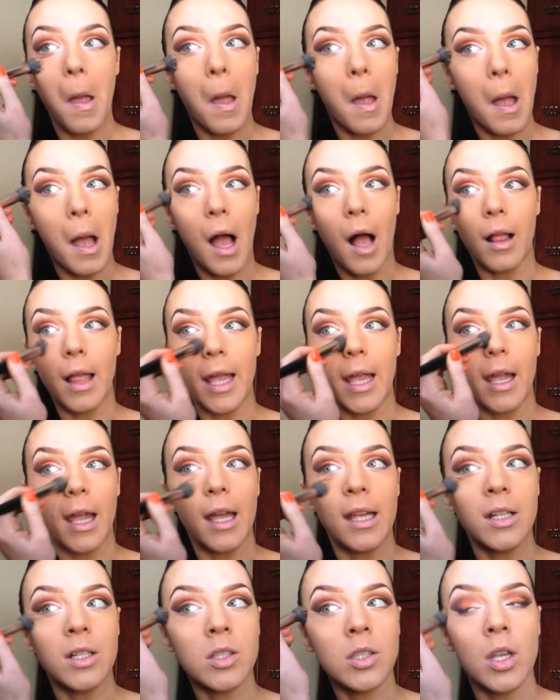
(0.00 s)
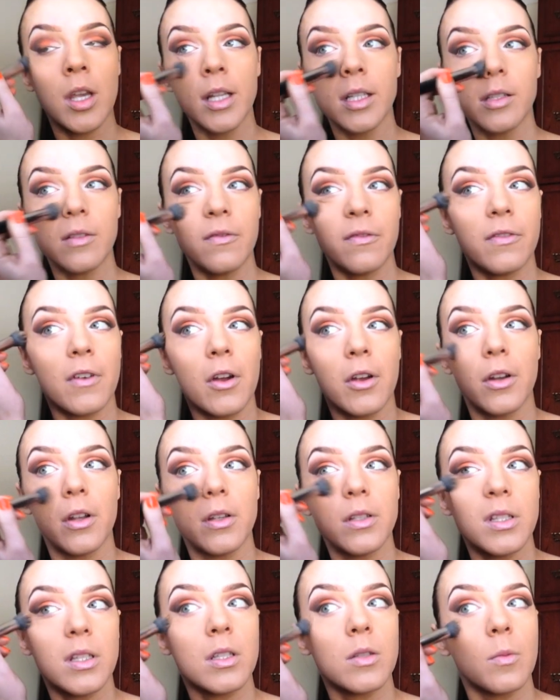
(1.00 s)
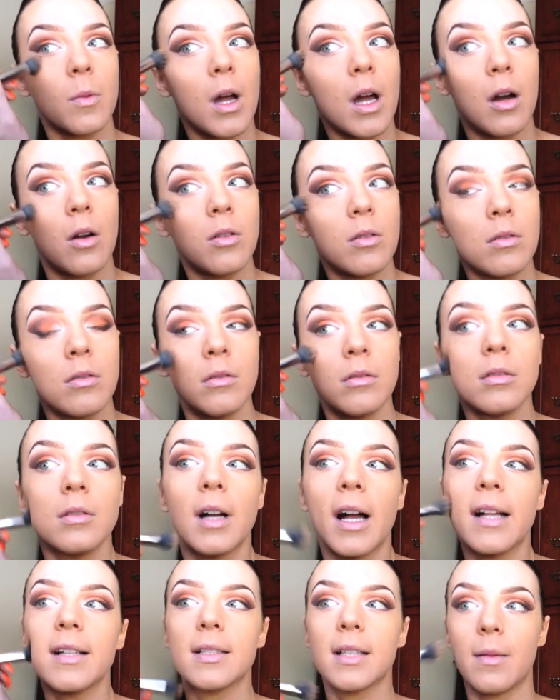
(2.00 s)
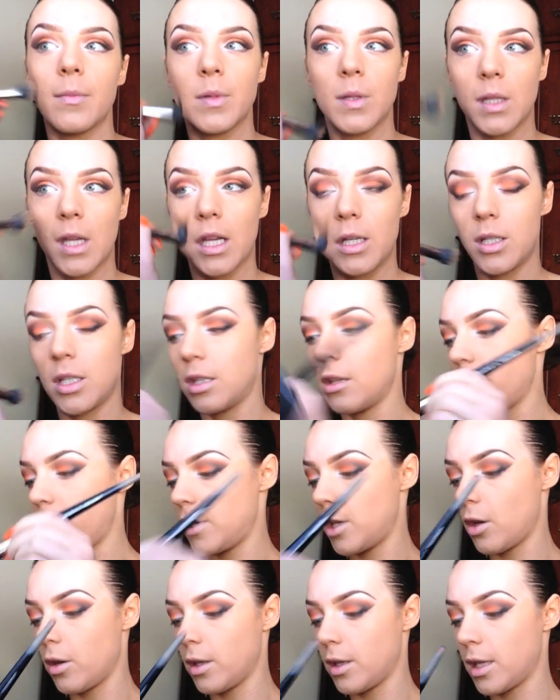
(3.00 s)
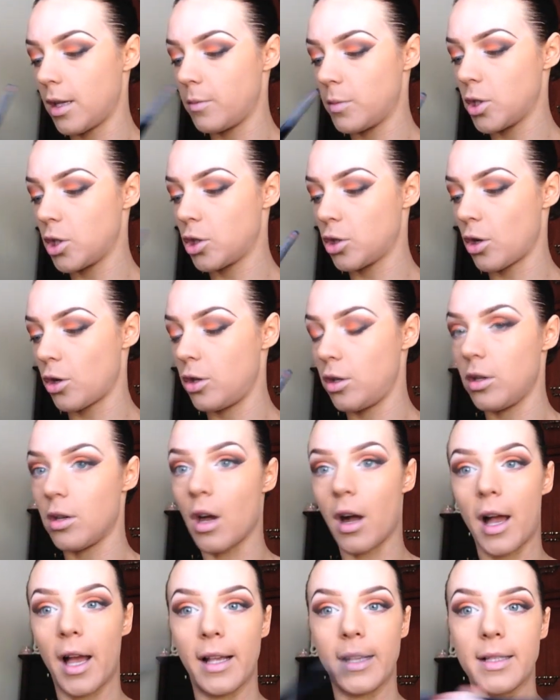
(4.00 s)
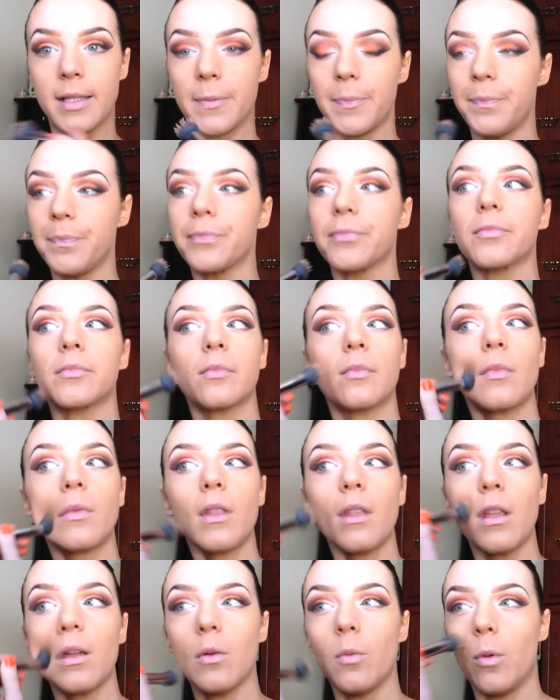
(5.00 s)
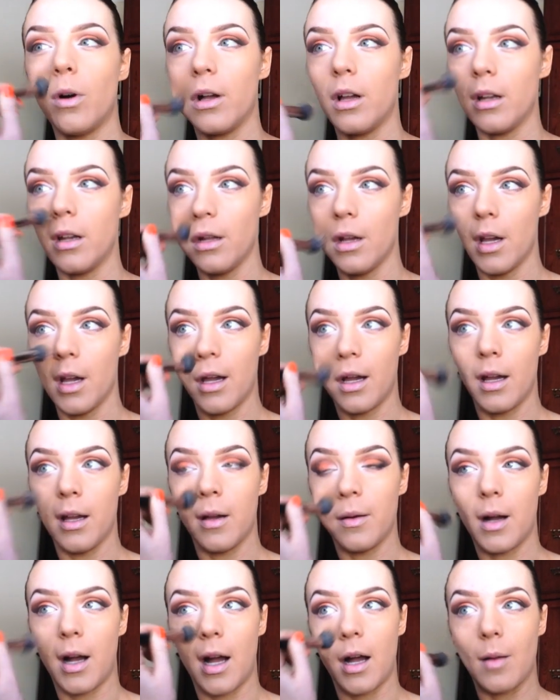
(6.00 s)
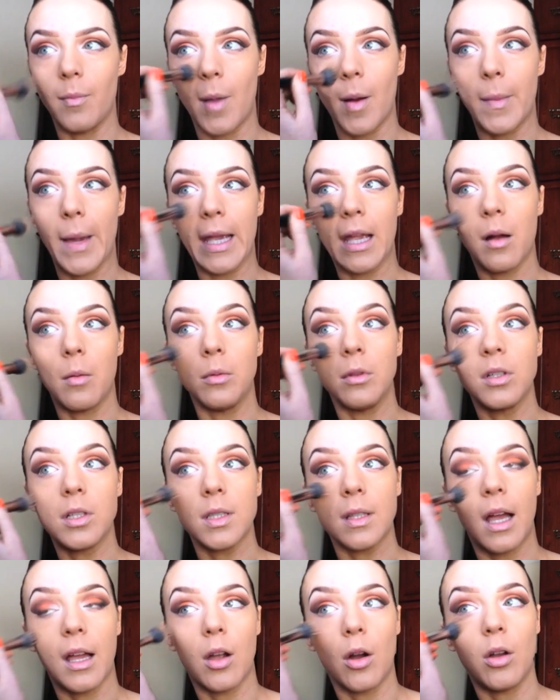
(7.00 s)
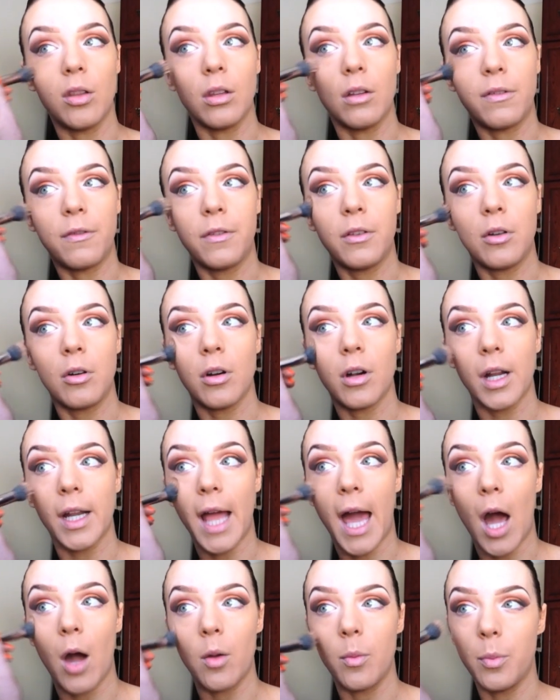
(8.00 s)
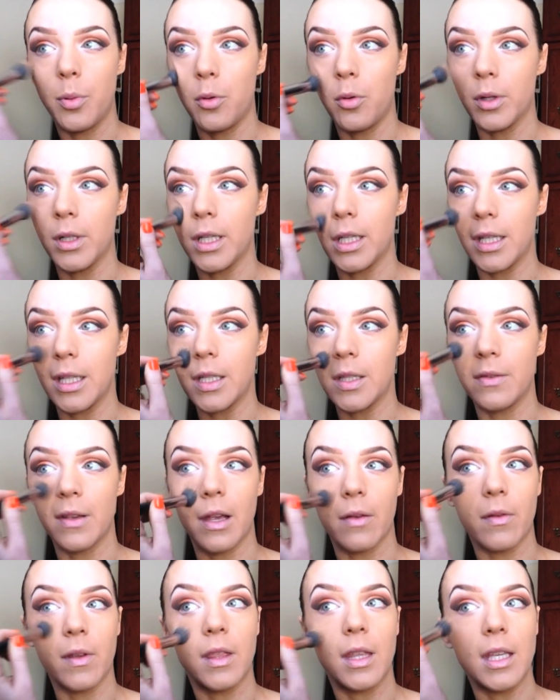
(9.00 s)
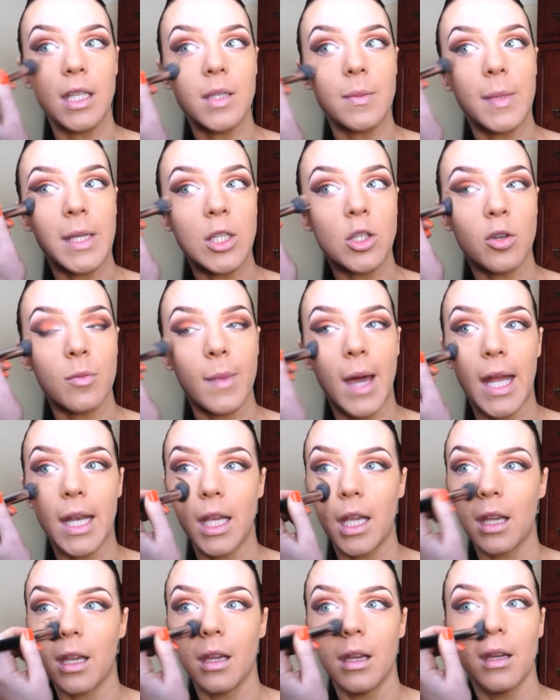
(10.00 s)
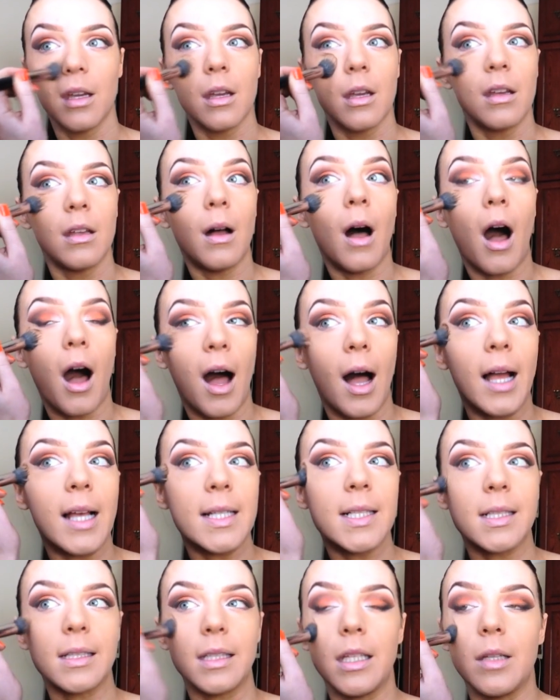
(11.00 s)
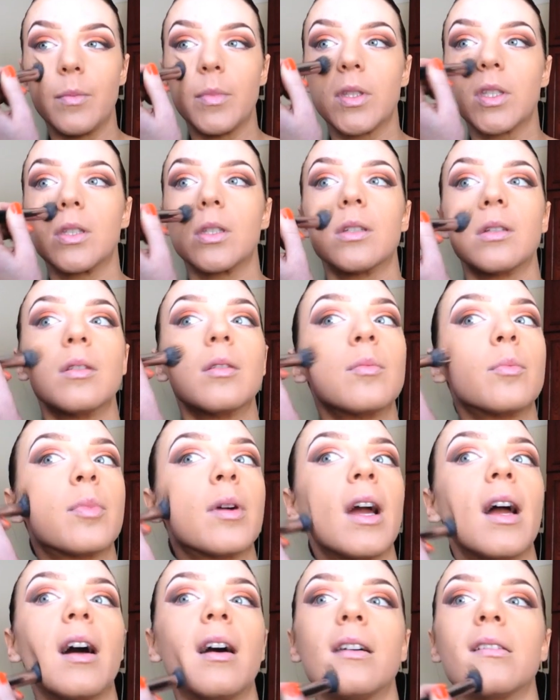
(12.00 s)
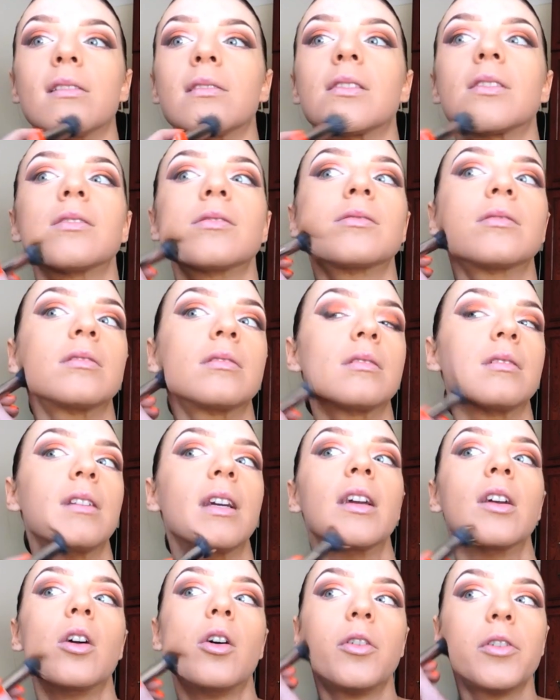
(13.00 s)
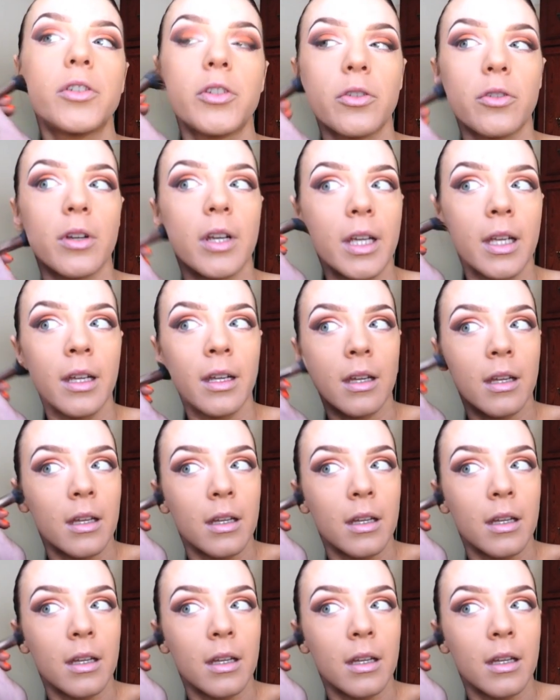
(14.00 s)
I'll insert some photos as well at some stage in the video clip to show you guys what my makeup looks like on the floor and how important it is for everything to be dramatic. Eyes, lips, brows, and contouring.